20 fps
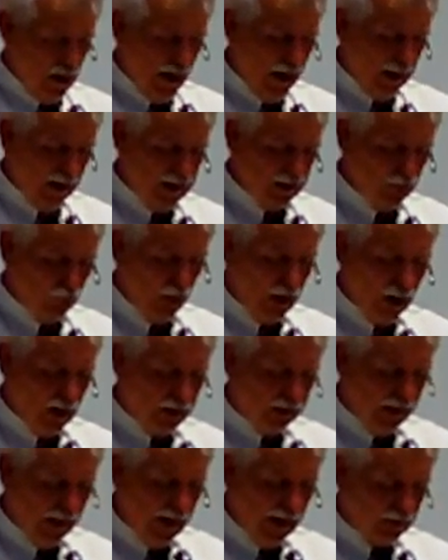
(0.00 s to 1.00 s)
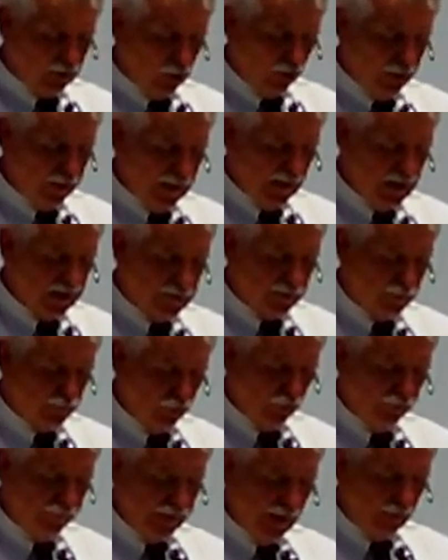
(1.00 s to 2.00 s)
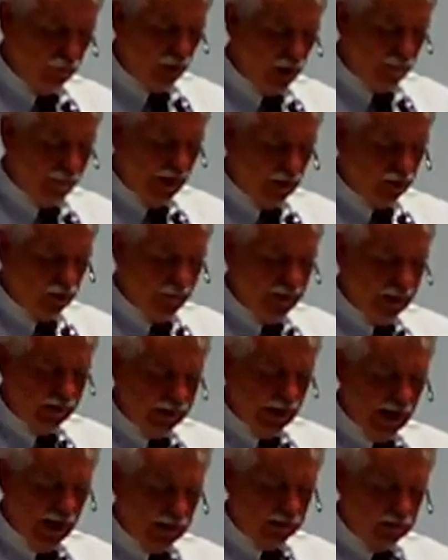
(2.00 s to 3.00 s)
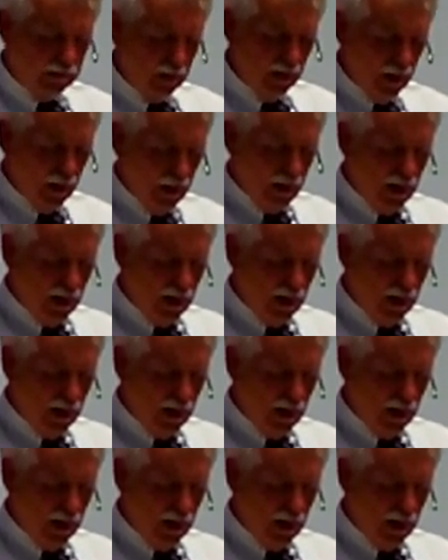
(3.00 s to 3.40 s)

unless we are attacked or he has proof that we're about to be attacked.